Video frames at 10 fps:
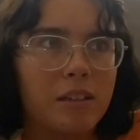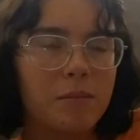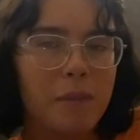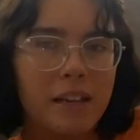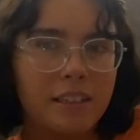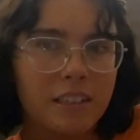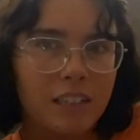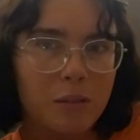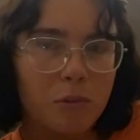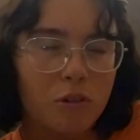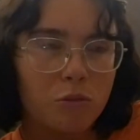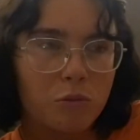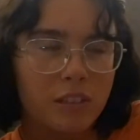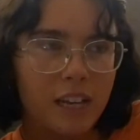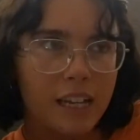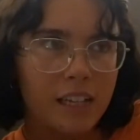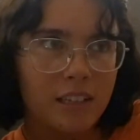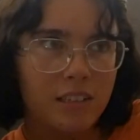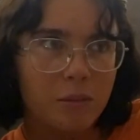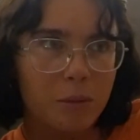basically the bus was taking
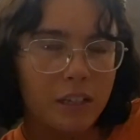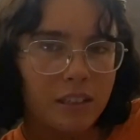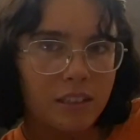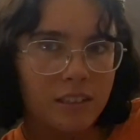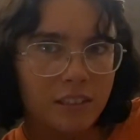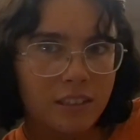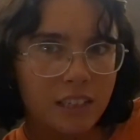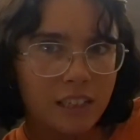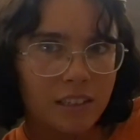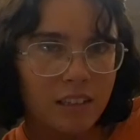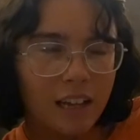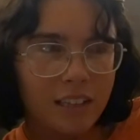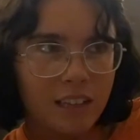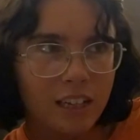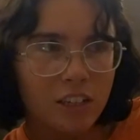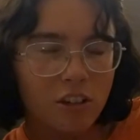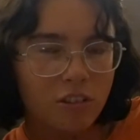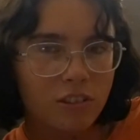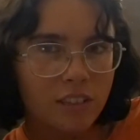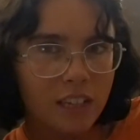us to the places to see the sights. Like you're not
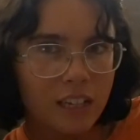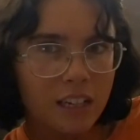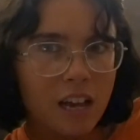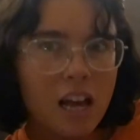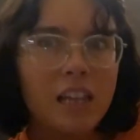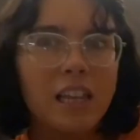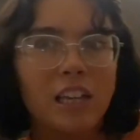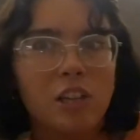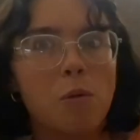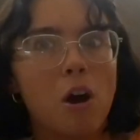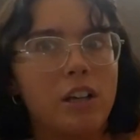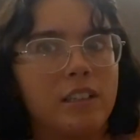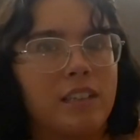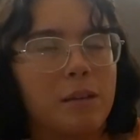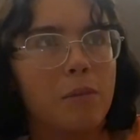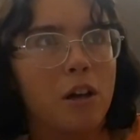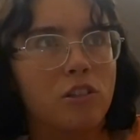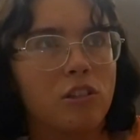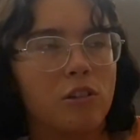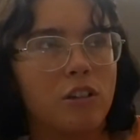seeing, like you're seeing
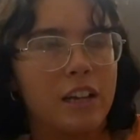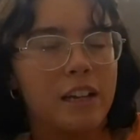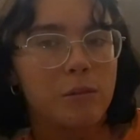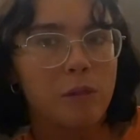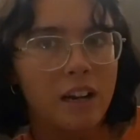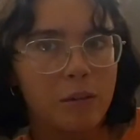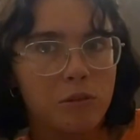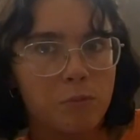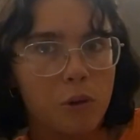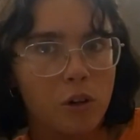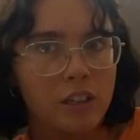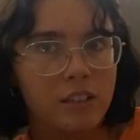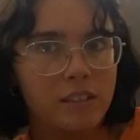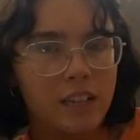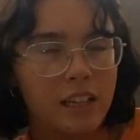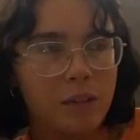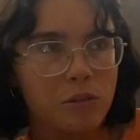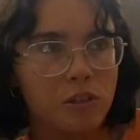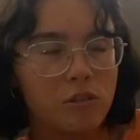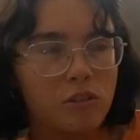Barcelona, and it was boiling still. It was
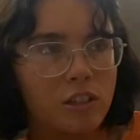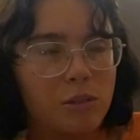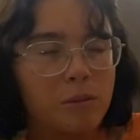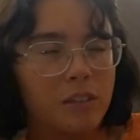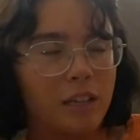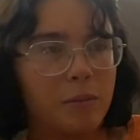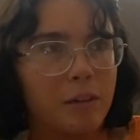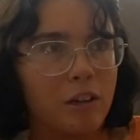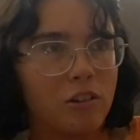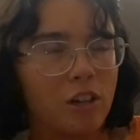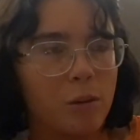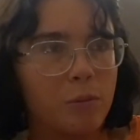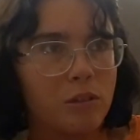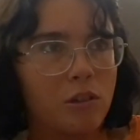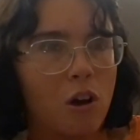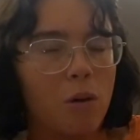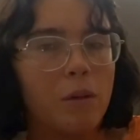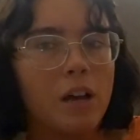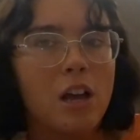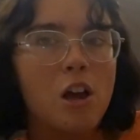so sunny, so it was nice being on the open top.
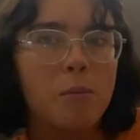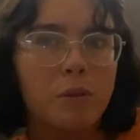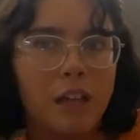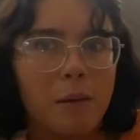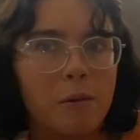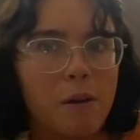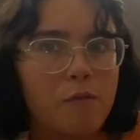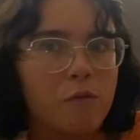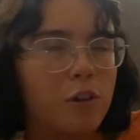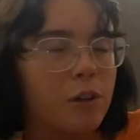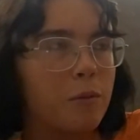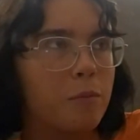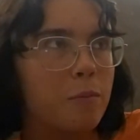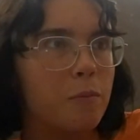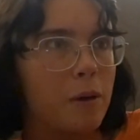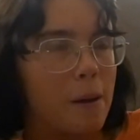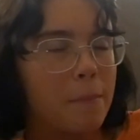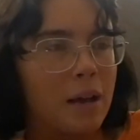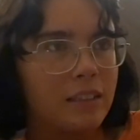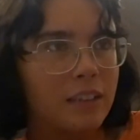But like we went
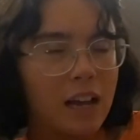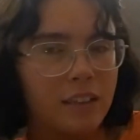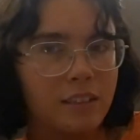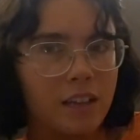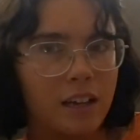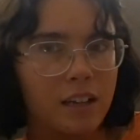past Casa